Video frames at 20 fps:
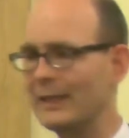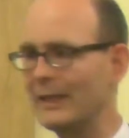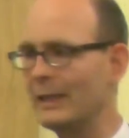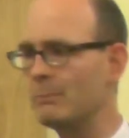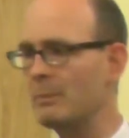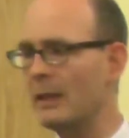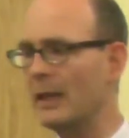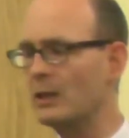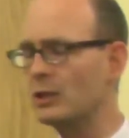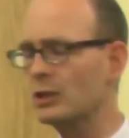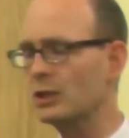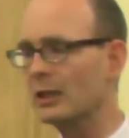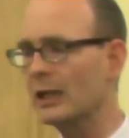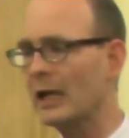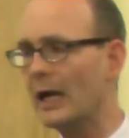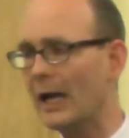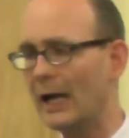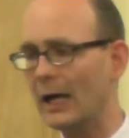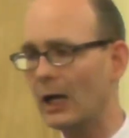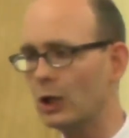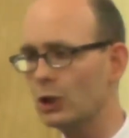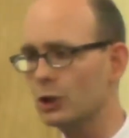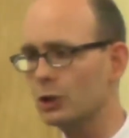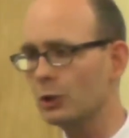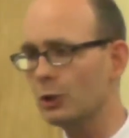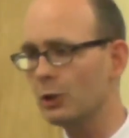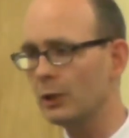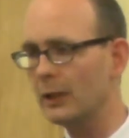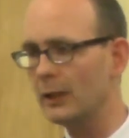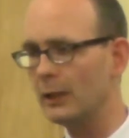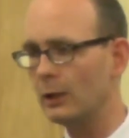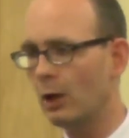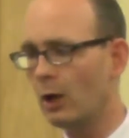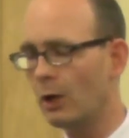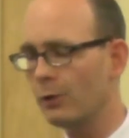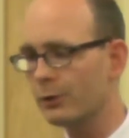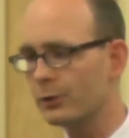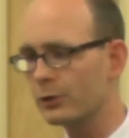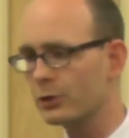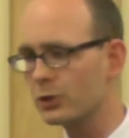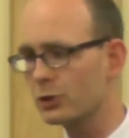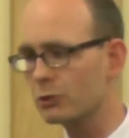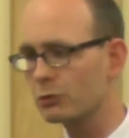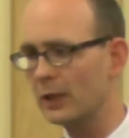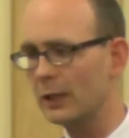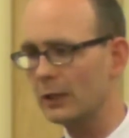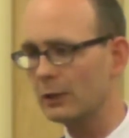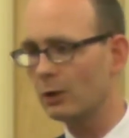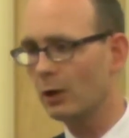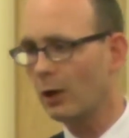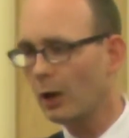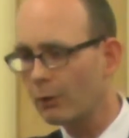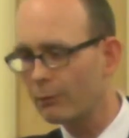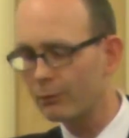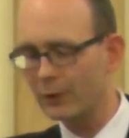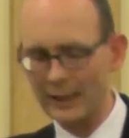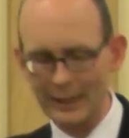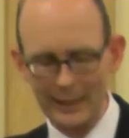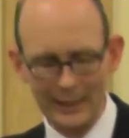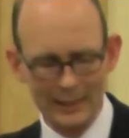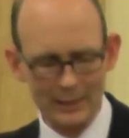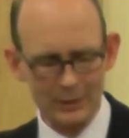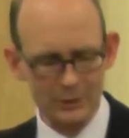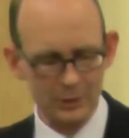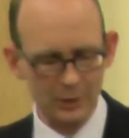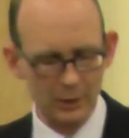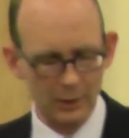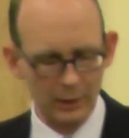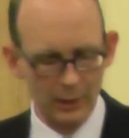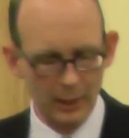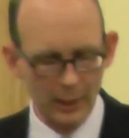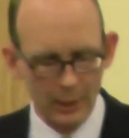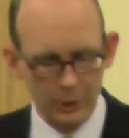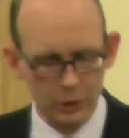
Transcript: he meets casually on the street of Gaza,